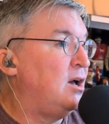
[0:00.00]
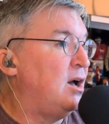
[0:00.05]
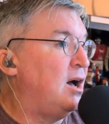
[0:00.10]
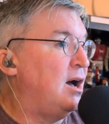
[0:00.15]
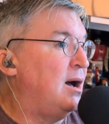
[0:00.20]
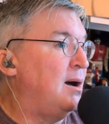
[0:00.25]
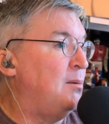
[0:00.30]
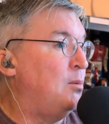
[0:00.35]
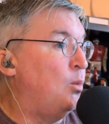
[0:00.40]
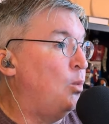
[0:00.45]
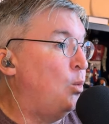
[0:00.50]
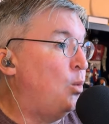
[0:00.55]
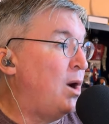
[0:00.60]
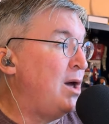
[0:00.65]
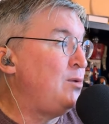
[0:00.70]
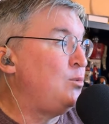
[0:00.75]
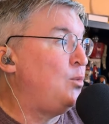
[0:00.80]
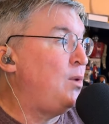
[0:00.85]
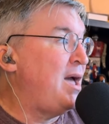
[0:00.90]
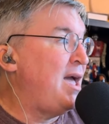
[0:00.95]
uh,
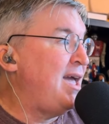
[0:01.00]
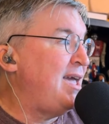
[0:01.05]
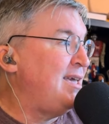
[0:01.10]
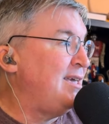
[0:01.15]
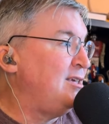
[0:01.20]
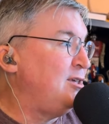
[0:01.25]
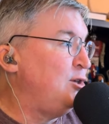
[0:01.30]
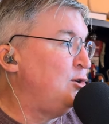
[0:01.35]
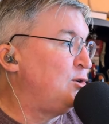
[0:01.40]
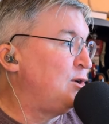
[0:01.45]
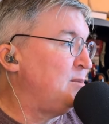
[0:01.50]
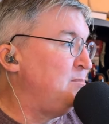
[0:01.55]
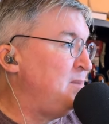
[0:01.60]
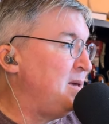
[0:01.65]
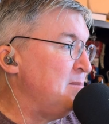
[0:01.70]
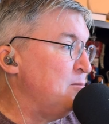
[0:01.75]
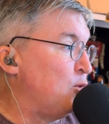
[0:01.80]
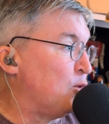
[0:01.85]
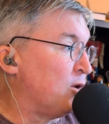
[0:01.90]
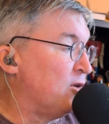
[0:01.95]
one way you could
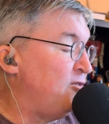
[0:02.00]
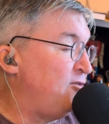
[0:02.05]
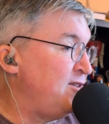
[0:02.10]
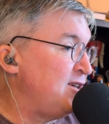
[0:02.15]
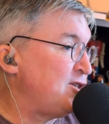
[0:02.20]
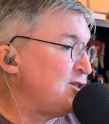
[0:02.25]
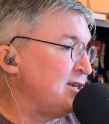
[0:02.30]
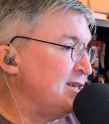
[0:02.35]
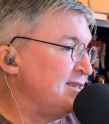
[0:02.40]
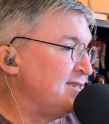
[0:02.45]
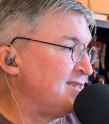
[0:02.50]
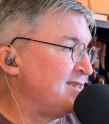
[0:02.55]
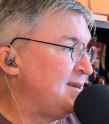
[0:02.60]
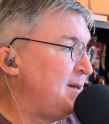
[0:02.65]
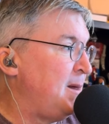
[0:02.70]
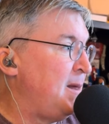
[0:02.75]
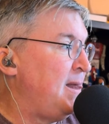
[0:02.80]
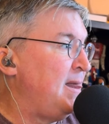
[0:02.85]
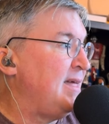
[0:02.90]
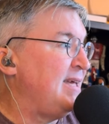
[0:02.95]
be more efficient
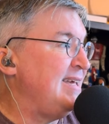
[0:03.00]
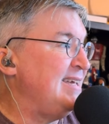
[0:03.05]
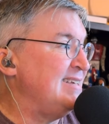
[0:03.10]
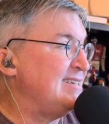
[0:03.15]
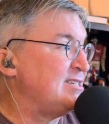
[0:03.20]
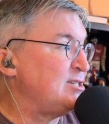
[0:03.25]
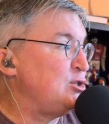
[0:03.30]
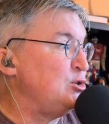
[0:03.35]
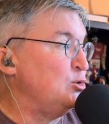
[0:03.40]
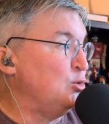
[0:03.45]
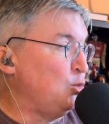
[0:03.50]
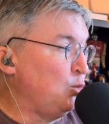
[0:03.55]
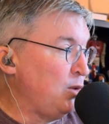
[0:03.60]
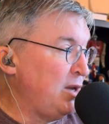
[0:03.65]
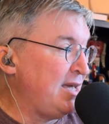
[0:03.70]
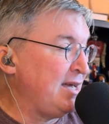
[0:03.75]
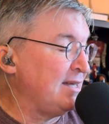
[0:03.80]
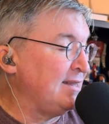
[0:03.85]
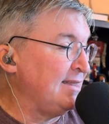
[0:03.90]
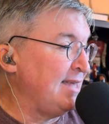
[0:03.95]
is to
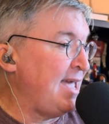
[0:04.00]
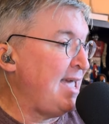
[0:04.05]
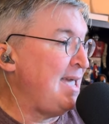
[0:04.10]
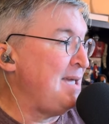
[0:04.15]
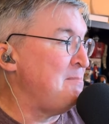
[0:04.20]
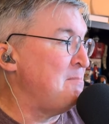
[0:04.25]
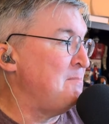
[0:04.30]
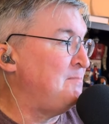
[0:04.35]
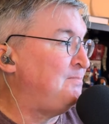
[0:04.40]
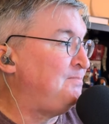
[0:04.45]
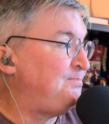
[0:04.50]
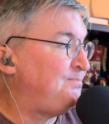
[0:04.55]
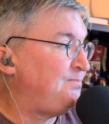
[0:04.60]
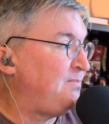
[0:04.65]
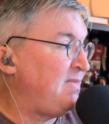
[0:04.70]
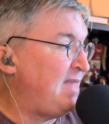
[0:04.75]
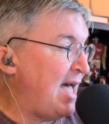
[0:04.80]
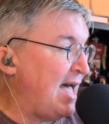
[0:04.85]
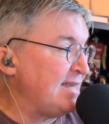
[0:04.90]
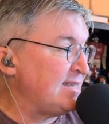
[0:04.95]
reclaim
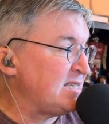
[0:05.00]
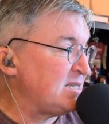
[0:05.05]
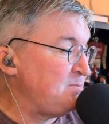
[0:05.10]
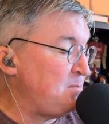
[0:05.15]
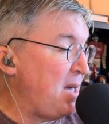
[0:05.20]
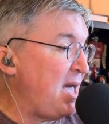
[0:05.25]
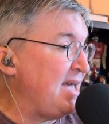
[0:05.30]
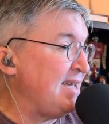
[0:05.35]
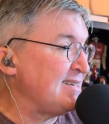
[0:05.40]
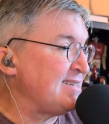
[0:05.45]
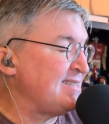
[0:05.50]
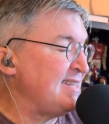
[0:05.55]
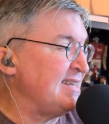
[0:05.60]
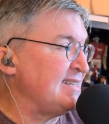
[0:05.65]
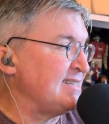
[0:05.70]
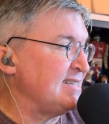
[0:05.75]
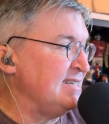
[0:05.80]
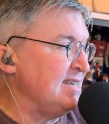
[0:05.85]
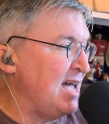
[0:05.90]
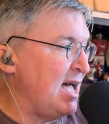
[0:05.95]
that space
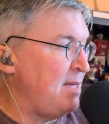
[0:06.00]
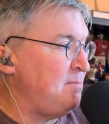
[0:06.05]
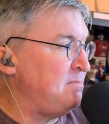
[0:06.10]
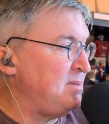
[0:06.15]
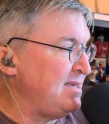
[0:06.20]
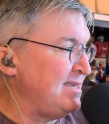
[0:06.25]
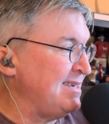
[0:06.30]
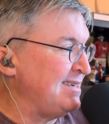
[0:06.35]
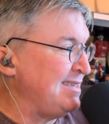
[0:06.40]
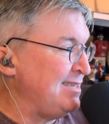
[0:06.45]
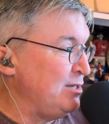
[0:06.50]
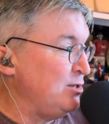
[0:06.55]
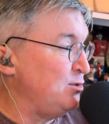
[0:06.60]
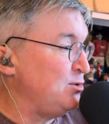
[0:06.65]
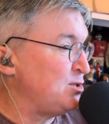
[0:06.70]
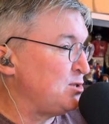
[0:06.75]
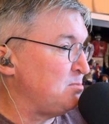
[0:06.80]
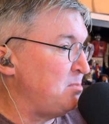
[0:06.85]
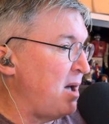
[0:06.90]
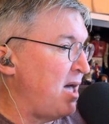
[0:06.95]
that's not being
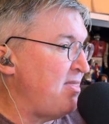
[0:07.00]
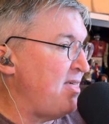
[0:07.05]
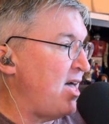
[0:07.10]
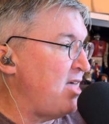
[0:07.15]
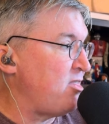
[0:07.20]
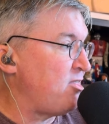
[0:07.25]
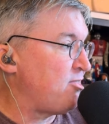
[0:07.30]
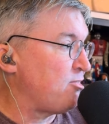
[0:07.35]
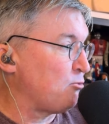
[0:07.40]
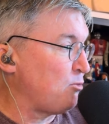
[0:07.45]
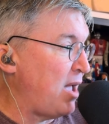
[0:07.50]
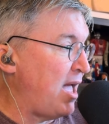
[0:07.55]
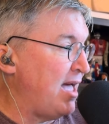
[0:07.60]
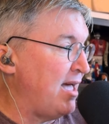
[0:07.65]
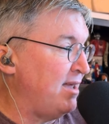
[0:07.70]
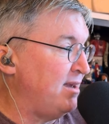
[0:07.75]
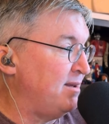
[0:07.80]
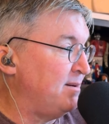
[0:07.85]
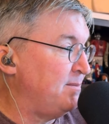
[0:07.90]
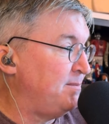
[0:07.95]
used by that
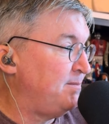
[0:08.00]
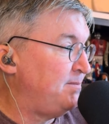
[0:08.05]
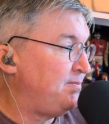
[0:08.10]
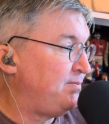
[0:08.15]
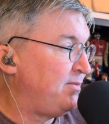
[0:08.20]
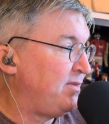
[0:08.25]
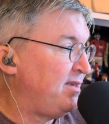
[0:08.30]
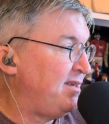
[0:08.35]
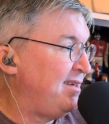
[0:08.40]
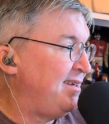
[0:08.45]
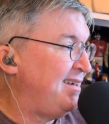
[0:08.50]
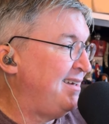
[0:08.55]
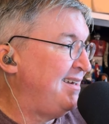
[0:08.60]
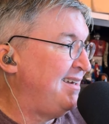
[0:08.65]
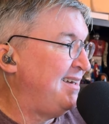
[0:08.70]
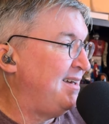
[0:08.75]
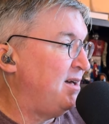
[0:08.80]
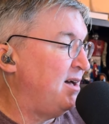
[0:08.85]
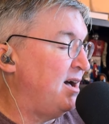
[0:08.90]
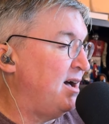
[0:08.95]
thread
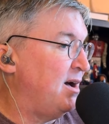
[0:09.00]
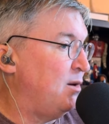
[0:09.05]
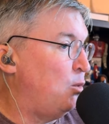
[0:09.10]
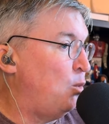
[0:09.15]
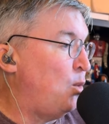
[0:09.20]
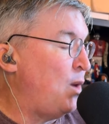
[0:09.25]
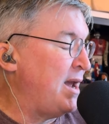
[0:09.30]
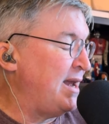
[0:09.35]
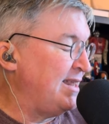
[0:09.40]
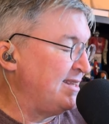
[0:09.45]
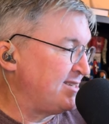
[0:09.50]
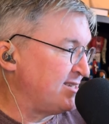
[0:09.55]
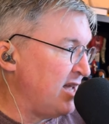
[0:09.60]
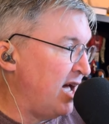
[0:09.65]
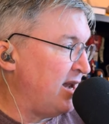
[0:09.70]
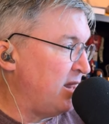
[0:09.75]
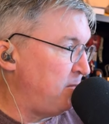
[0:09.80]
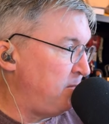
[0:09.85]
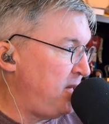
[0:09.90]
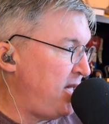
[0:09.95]
uh, when it's
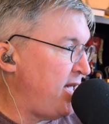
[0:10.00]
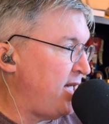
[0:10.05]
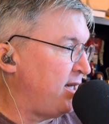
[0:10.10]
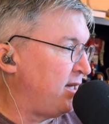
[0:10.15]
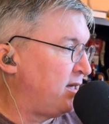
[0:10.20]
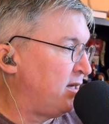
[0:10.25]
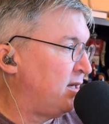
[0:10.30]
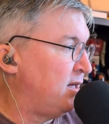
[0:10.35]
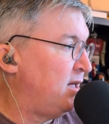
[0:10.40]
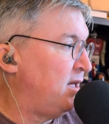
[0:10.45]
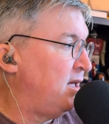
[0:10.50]
not at peak.